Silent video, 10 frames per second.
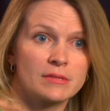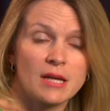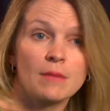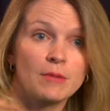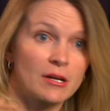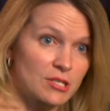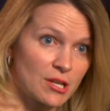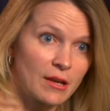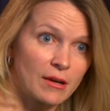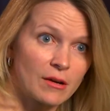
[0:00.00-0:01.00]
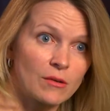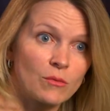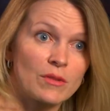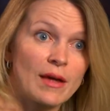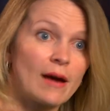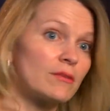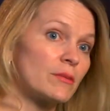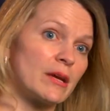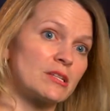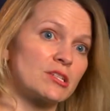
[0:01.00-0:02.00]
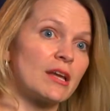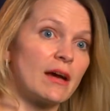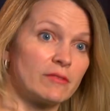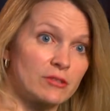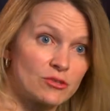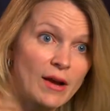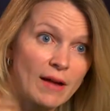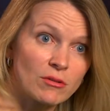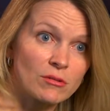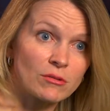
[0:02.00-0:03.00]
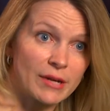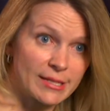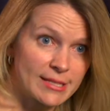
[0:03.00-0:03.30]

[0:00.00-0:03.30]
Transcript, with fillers: top-notch care without the patient having to travel great